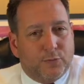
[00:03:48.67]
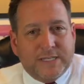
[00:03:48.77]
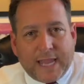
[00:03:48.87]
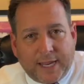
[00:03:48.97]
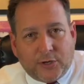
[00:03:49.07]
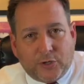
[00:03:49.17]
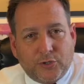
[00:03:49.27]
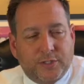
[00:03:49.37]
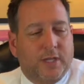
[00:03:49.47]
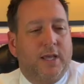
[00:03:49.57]

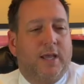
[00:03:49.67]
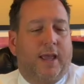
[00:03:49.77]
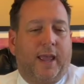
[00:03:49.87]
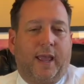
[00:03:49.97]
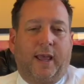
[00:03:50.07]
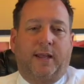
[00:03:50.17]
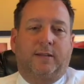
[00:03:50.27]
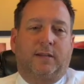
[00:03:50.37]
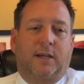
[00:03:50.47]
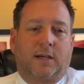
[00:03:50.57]
retainers
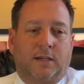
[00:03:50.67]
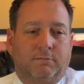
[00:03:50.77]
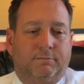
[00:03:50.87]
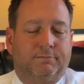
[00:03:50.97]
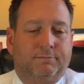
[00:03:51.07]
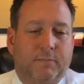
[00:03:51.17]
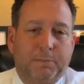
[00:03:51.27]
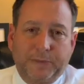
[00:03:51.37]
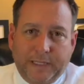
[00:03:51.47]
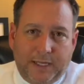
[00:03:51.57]
and
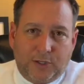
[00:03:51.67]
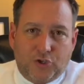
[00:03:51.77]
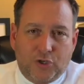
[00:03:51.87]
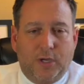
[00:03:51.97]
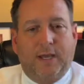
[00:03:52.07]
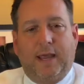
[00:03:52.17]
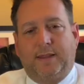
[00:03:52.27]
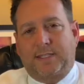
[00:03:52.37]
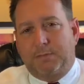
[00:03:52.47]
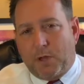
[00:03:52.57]
bleach
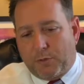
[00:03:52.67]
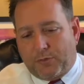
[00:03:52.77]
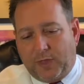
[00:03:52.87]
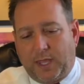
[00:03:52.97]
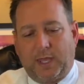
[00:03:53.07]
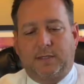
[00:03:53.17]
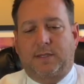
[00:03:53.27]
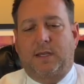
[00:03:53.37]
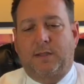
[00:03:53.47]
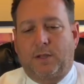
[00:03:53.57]
and some other things
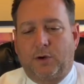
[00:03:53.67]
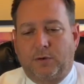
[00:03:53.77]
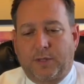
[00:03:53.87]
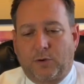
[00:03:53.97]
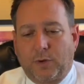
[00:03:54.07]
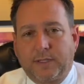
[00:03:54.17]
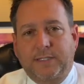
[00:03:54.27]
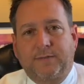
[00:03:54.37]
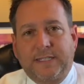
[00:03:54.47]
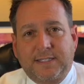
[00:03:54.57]
that are
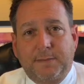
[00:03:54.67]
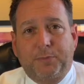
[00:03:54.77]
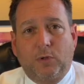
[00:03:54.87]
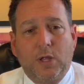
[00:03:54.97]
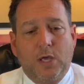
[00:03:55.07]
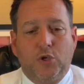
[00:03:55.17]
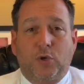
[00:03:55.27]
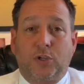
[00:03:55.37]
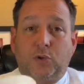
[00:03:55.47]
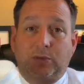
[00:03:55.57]
relatively simple, you
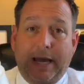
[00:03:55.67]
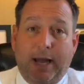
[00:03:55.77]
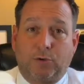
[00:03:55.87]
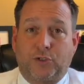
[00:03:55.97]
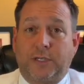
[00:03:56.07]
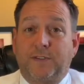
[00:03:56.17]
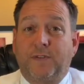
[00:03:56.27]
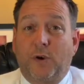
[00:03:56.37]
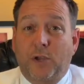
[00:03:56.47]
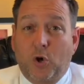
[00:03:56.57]
can use alginate. It's
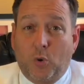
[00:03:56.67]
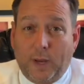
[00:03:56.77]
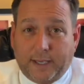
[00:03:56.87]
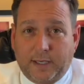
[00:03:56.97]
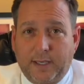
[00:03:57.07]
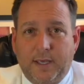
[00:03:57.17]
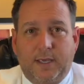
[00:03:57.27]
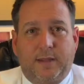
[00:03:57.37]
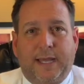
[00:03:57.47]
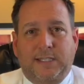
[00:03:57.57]
very quick.
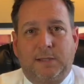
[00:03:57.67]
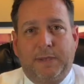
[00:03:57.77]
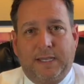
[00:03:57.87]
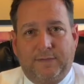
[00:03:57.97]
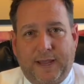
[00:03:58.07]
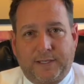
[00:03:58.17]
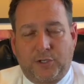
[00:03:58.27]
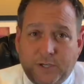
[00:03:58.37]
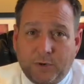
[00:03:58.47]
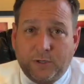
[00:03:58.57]
That's the big
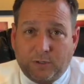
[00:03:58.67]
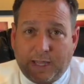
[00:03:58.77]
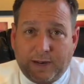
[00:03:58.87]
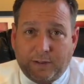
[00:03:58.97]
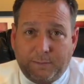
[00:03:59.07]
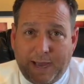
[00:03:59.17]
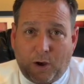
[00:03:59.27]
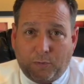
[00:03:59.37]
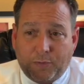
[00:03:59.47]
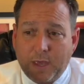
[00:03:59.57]
advantage. Material out of the
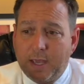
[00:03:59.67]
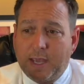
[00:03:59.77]
mouth,